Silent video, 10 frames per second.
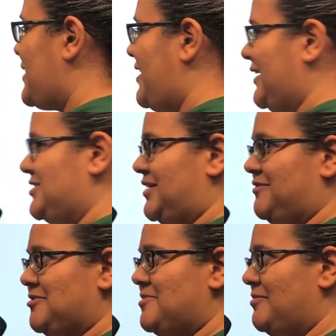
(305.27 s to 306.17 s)
I'll actually
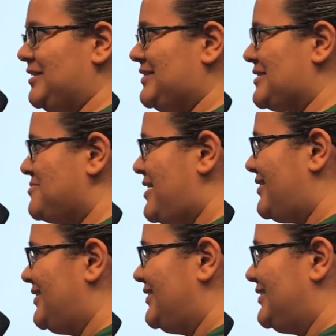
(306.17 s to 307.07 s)
give you a moment to think about
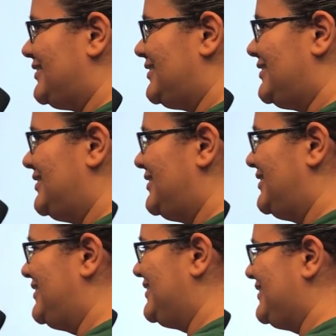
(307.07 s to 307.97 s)

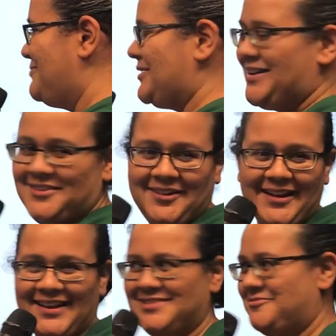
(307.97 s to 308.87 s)
it. Not too
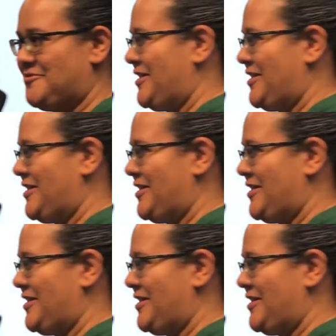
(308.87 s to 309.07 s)
long, I guess, if we're